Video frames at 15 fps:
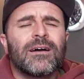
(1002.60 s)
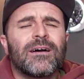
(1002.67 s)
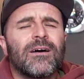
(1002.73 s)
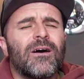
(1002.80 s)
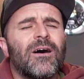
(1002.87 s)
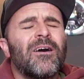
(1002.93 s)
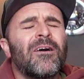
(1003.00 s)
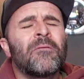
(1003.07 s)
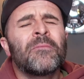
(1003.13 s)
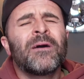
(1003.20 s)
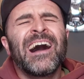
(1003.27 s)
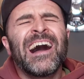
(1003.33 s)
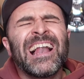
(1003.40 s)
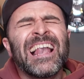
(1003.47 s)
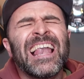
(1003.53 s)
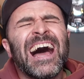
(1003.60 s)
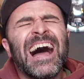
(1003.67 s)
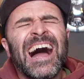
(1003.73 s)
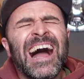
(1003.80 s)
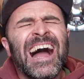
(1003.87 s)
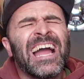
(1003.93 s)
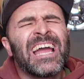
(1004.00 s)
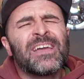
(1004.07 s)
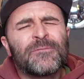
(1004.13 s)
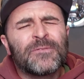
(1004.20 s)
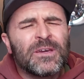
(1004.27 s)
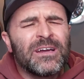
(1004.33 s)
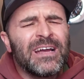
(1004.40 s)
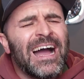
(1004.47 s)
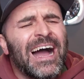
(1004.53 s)
All my life
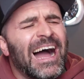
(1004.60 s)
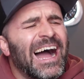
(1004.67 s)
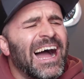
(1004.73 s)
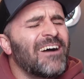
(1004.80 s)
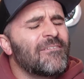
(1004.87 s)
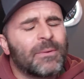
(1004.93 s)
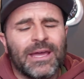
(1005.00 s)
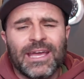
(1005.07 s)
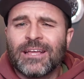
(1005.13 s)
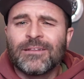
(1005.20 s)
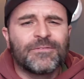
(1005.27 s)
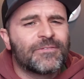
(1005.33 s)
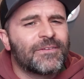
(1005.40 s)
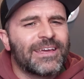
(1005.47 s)
you have been